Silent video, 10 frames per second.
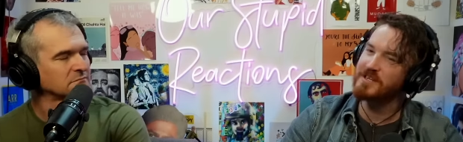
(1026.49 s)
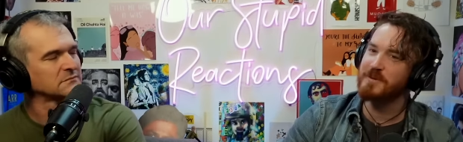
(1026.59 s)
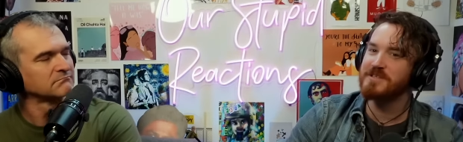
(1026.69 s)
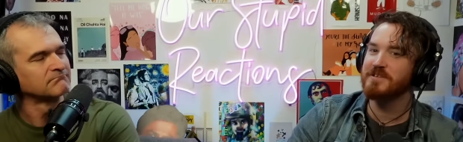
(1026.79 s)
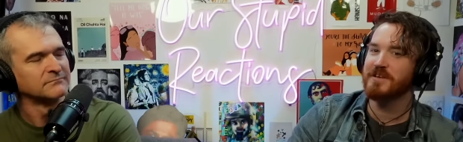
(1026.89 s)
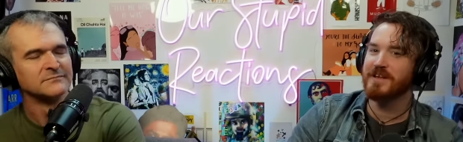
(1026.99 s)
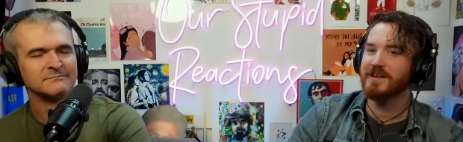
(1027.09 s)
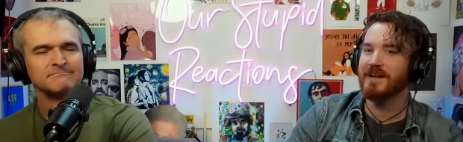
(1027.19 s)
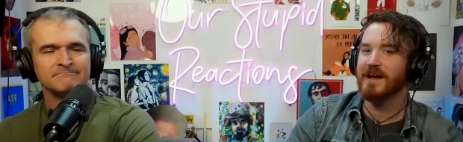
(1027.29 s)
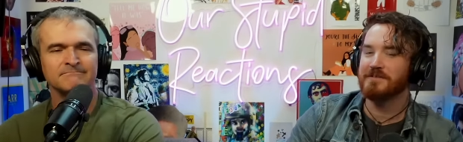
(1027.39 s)
Speaker 1: and especially look at
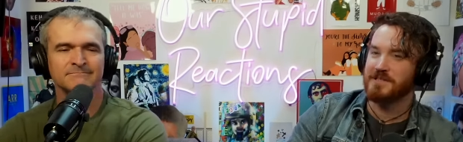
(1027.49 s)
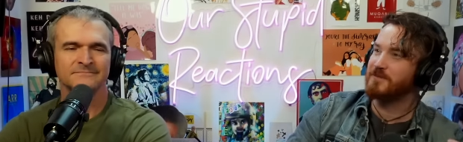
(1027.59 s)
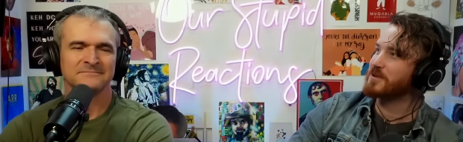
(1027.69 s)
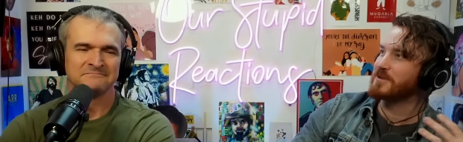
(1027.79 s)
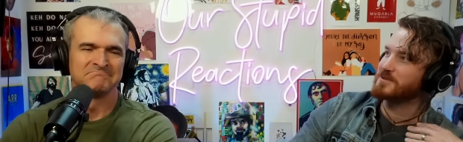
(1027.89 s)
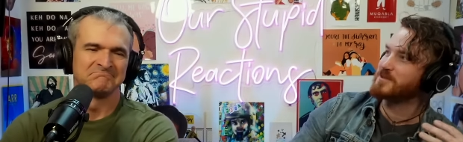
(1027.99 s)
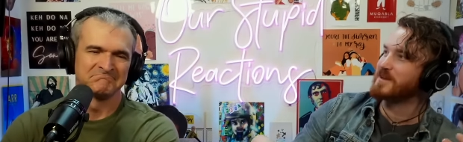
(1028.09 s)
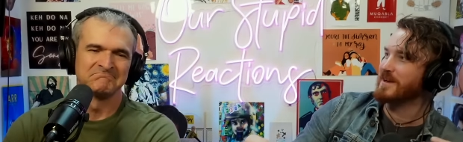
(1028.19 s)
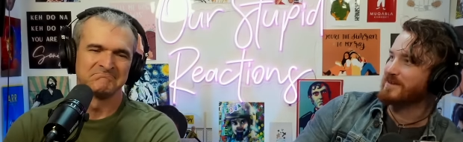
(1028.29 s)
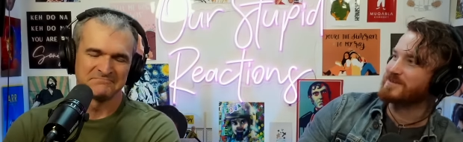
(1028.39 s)
how different those two
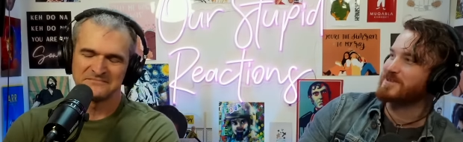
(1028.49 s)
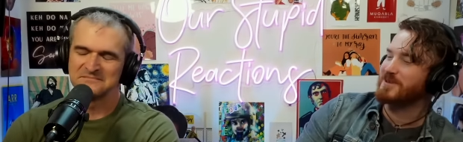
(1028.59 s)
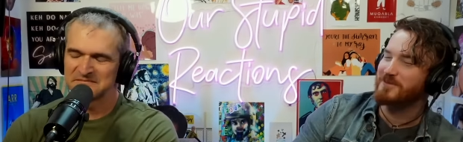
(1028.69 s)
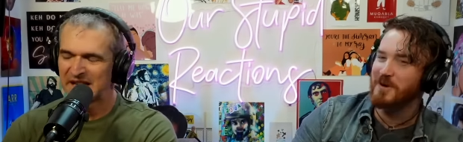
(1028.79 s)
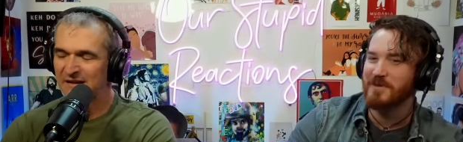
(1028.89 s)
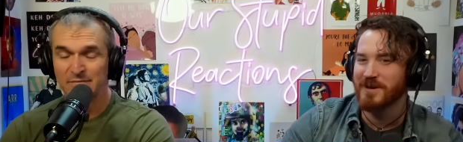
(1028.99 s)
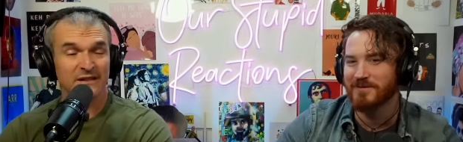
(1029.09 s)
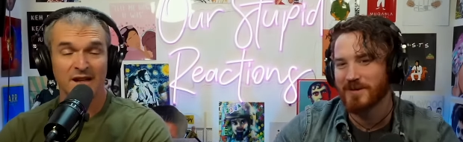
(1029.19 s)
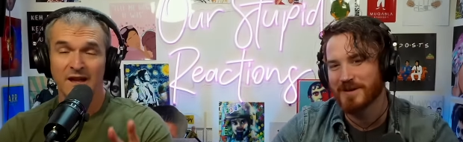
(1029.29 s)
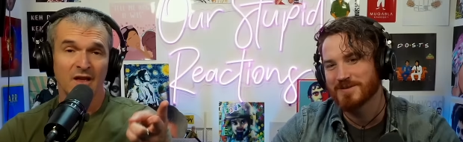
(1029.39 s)
characters are
Speaker 2: from
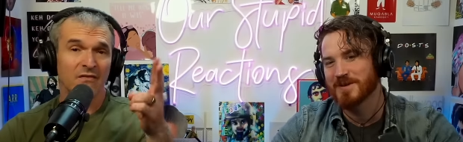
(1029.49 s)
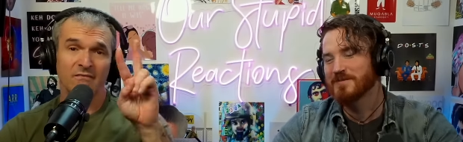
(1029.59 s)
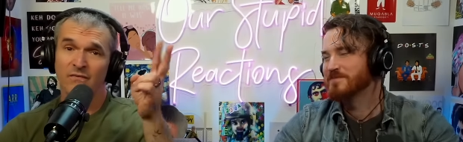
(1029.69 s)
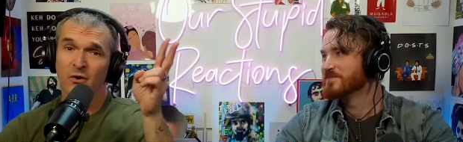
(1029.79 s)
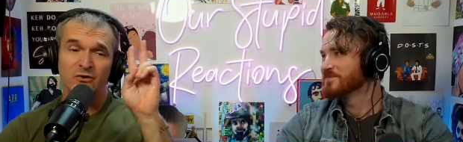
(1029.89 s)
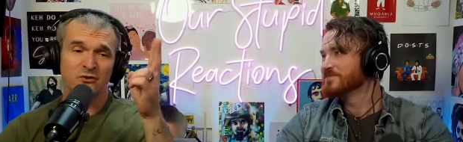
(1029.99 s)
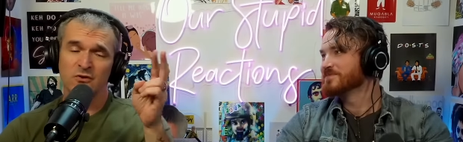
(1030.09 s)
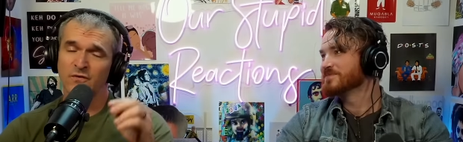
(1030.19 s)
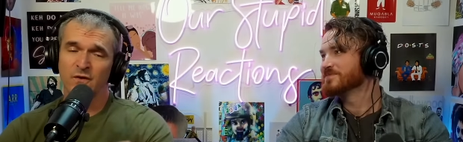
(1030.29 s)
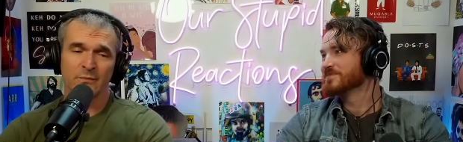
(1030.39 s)
Irrfan as well. Those are
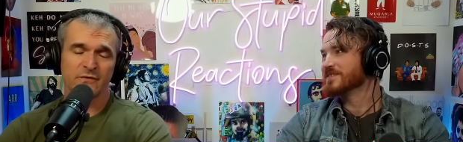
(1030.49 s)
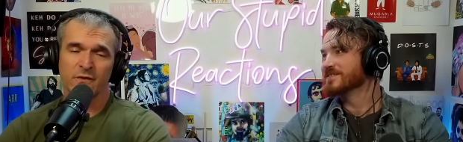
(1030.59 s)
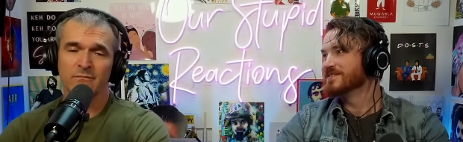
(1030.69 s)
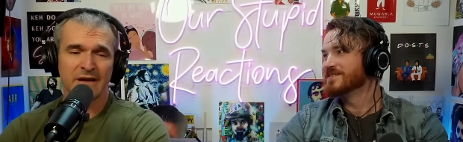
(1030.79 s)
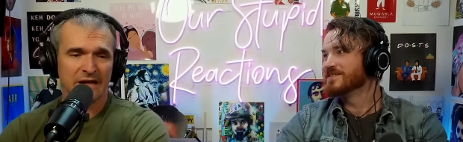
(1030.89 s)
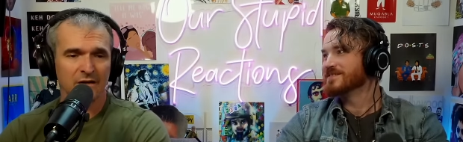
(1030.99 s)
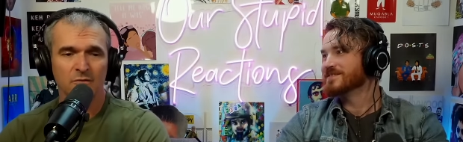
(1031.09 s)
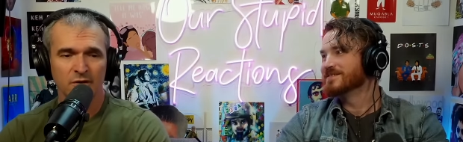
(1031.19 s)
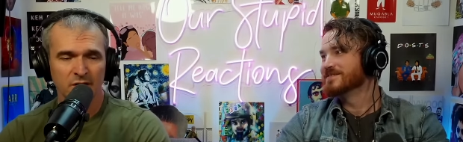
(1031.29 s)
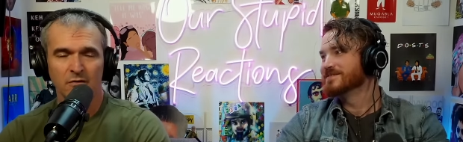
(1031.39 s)
two films from me.
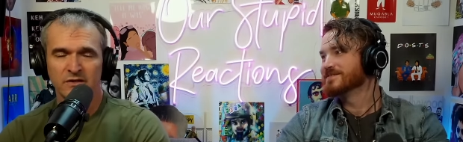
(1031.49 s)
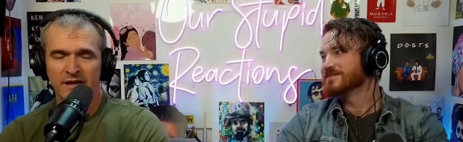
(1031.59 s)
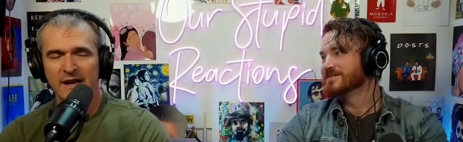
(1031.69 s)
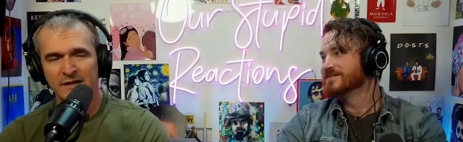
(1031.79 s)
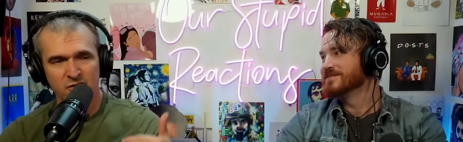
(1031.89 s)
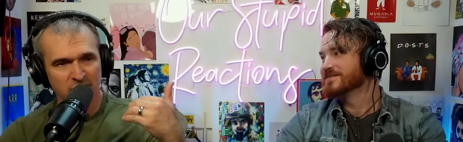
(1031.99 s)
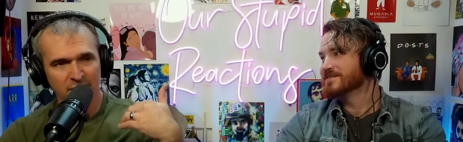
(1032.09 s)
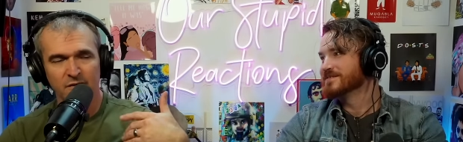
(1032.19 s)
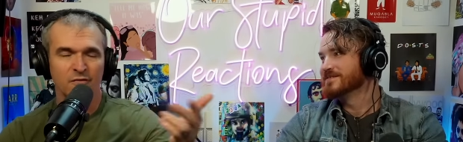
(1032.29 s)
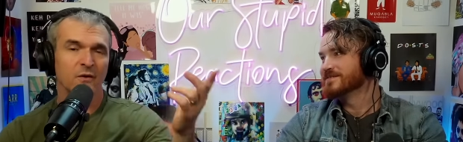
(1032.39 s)
When you say, "Hey, should I?"
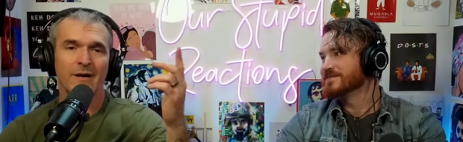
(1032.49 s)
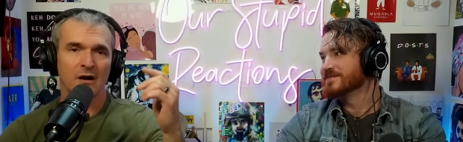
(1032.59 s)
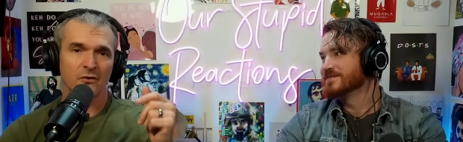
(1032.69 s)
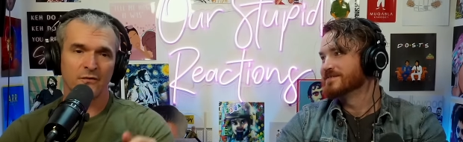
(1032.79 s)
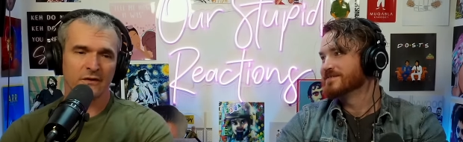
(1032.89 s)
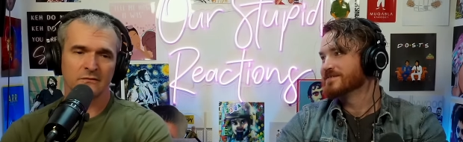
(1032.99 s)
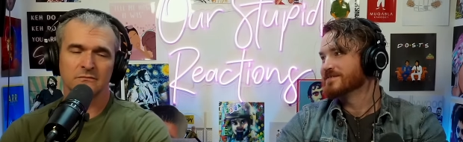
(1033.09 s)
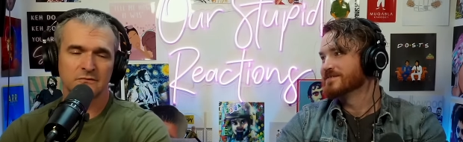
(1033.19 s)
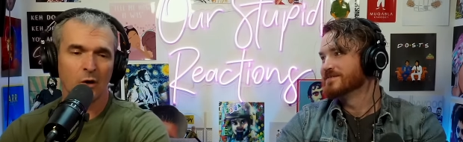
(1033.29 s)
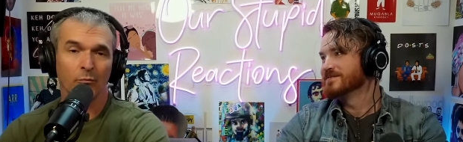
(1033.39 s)
in the filmography,
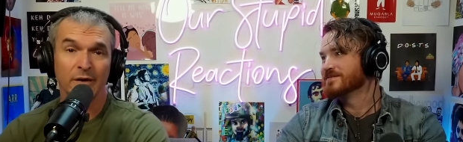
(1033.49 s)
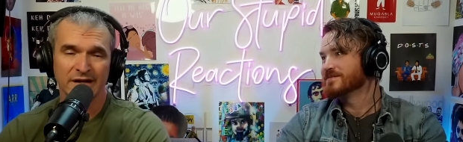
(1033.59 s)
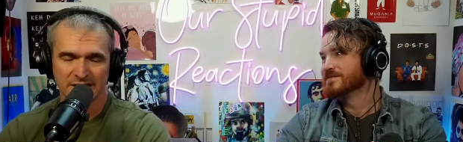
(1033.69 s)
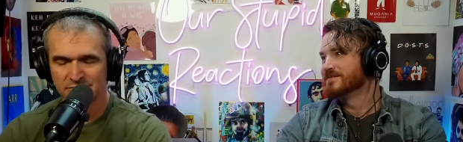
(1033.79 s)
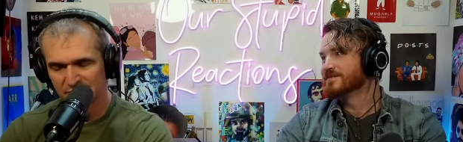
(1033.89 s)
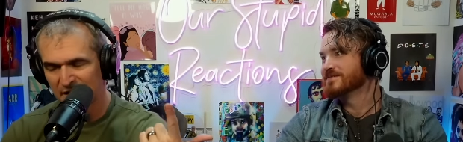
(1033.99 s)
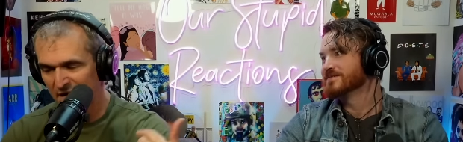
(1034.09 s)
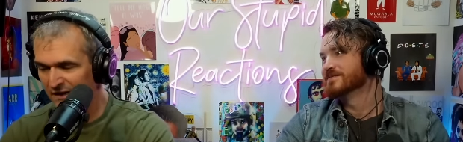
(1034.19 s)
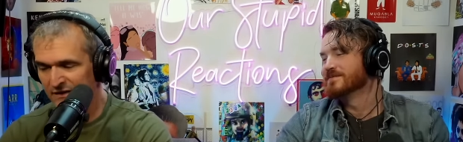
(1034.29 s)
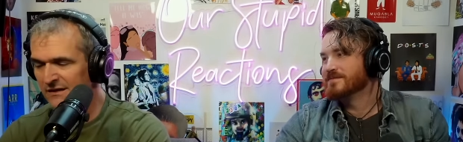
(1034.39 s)
don't miss.
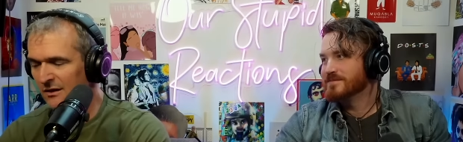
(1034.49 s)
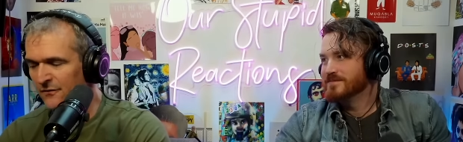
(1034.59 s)
It's in there